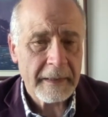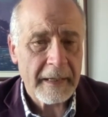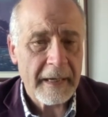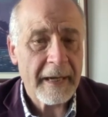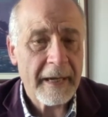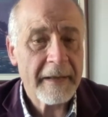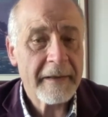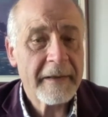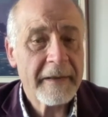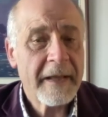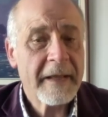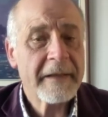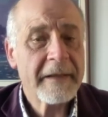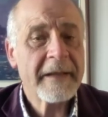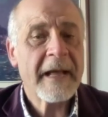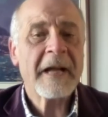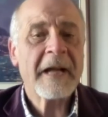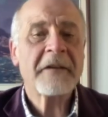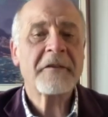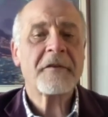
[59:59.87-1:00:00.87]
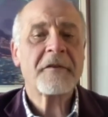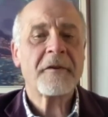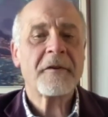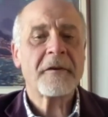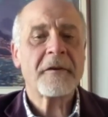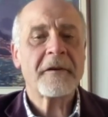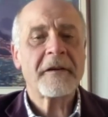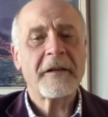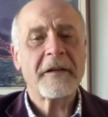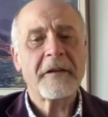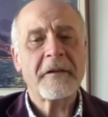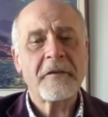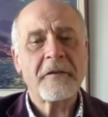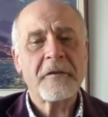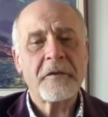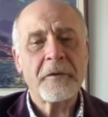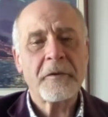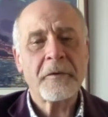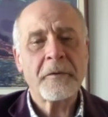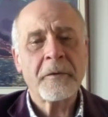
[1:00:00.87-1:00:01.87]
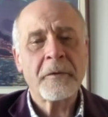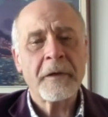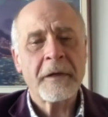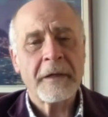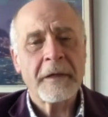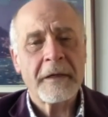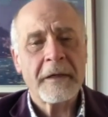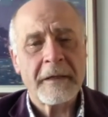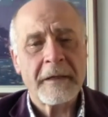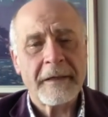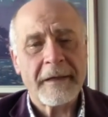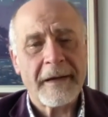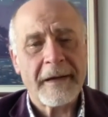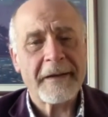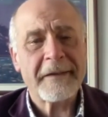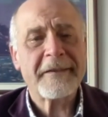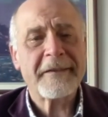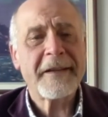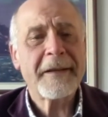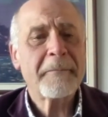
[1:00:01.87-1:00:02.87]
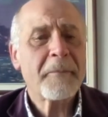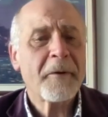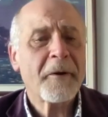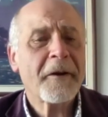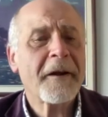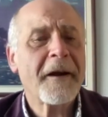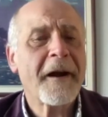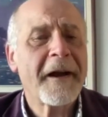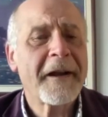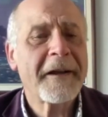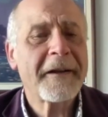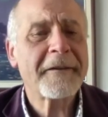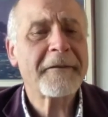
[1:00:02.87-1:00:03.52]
And then that turned into a deeper kind